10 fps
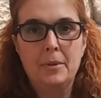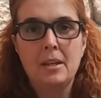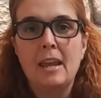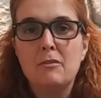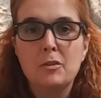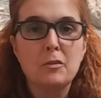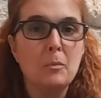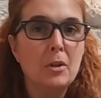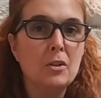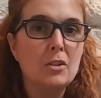If you're
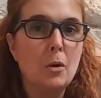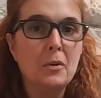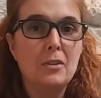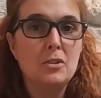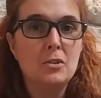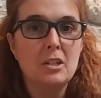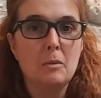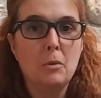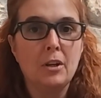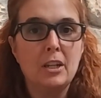familiar at all with the Tucson
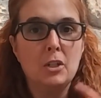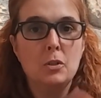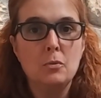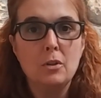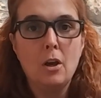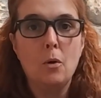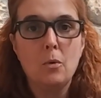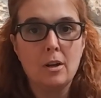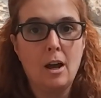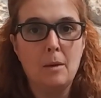market, you know what
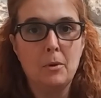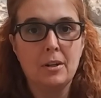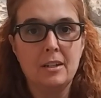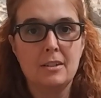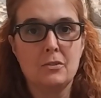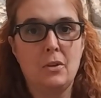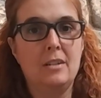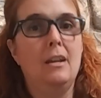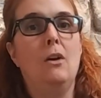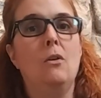a hot market is right
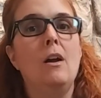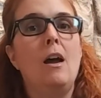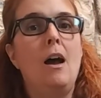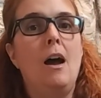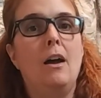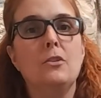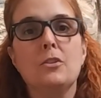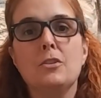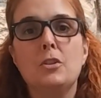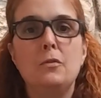now. Under
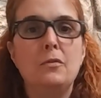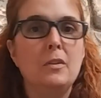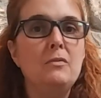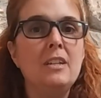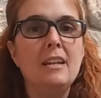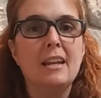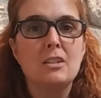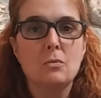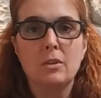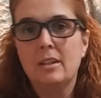250, it's
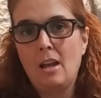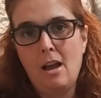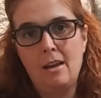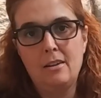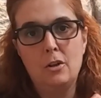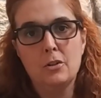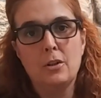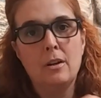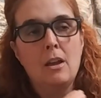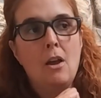really hot.
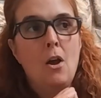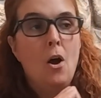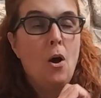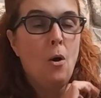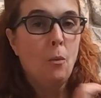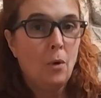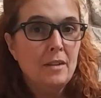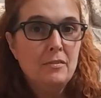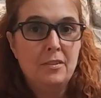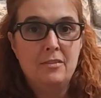Under
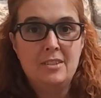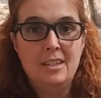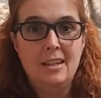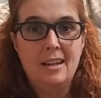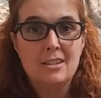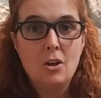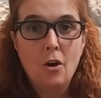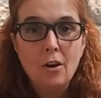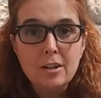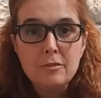150, it's
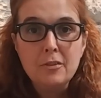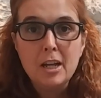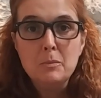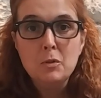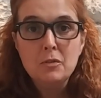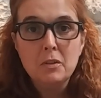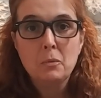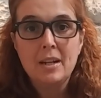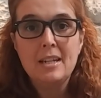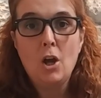hard to find move-in
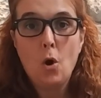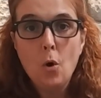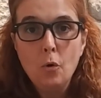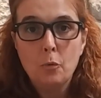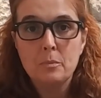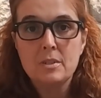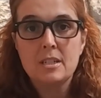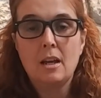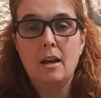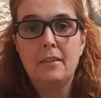ready homes
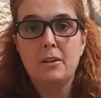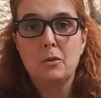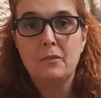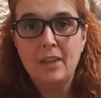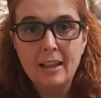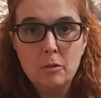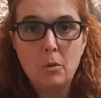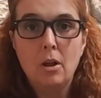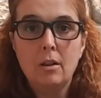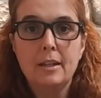that are
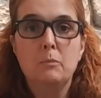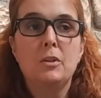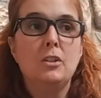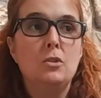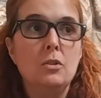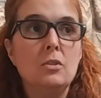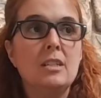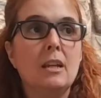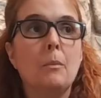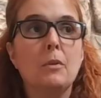available. And when you do see
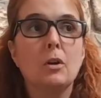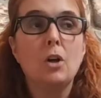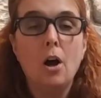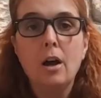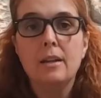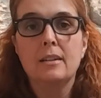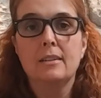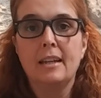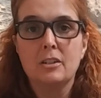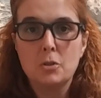them, they're gone in
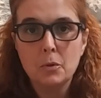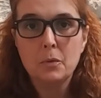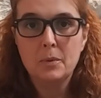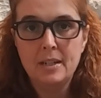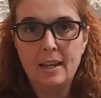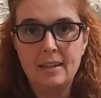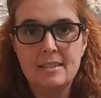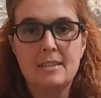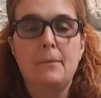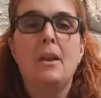like 2 or 3 days.
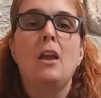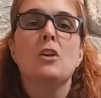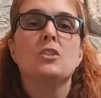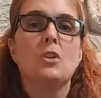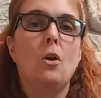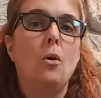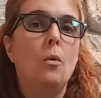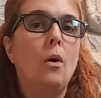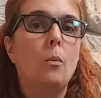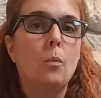
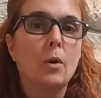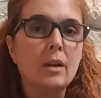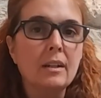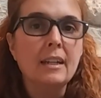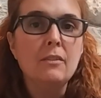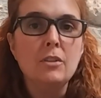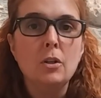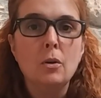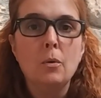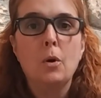So we're gonna give
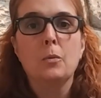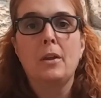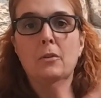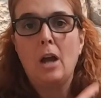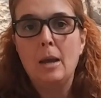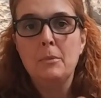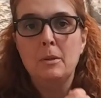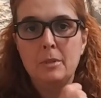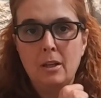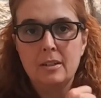you, or rather I'm gonna
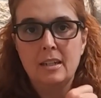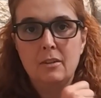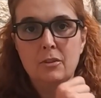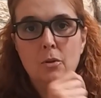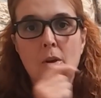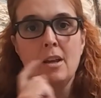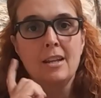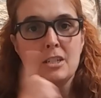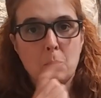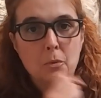be able to give you
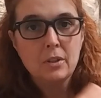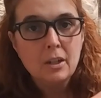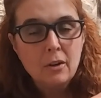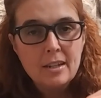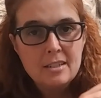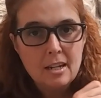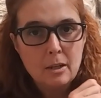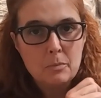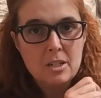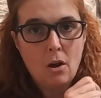some really great
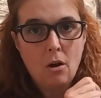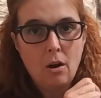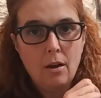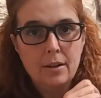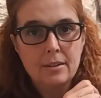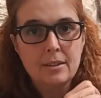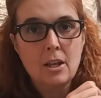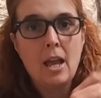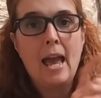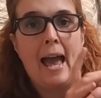tips on
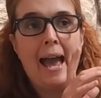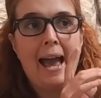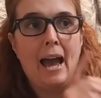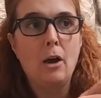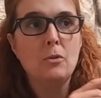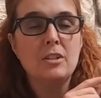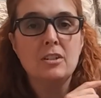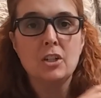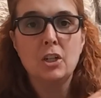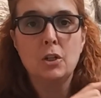how to
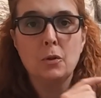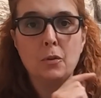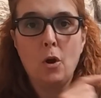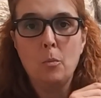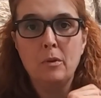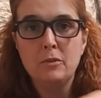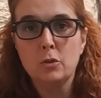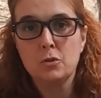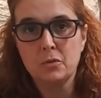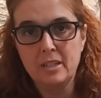secure the home of your
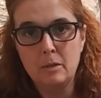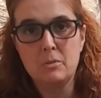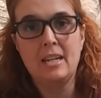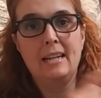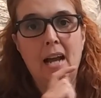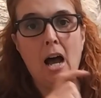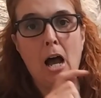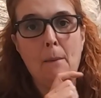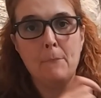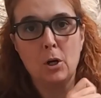dreams in a
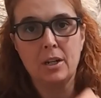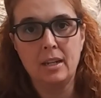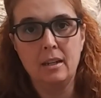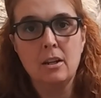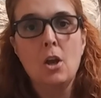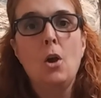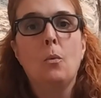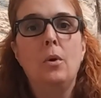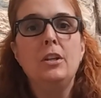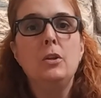hot market.
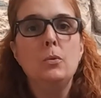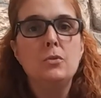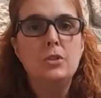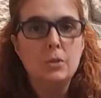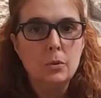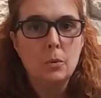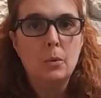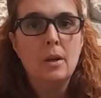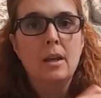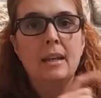What do you do
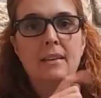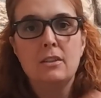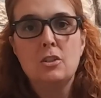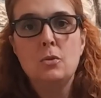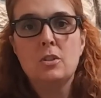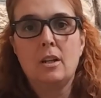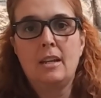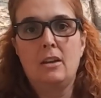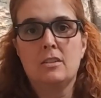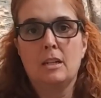in the Tucson
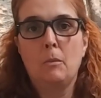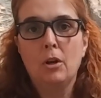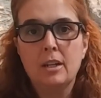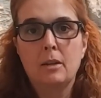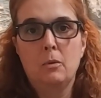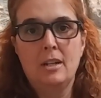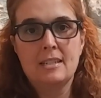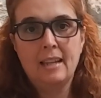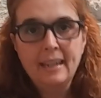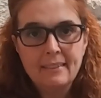housing market when it's
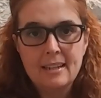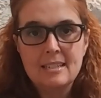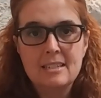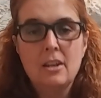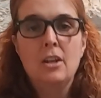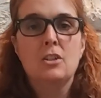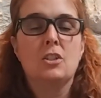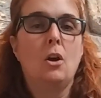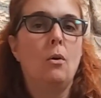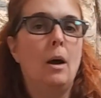like this?
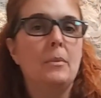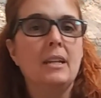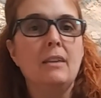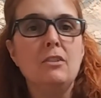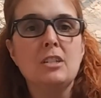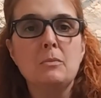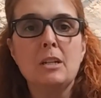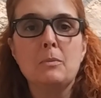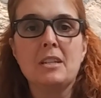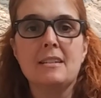So I'm going to give you some
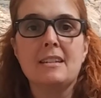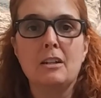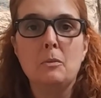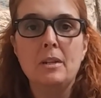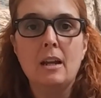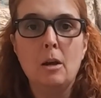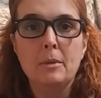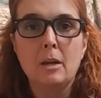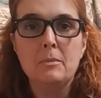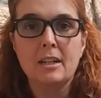tips that's going to be coming
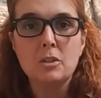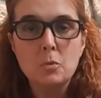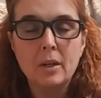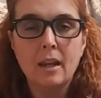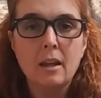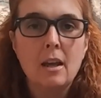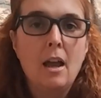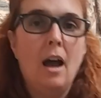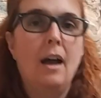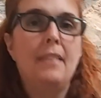up next week.
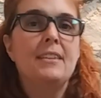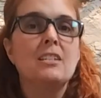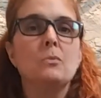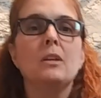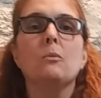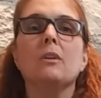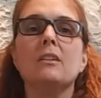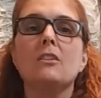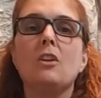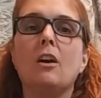This week we're going
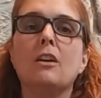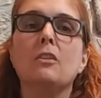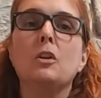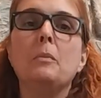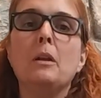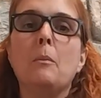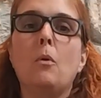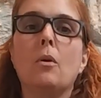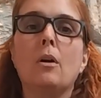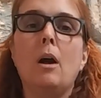to talk a little bit
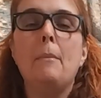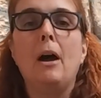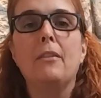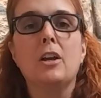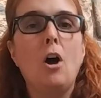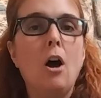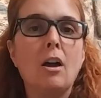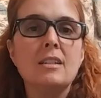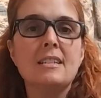more about the cost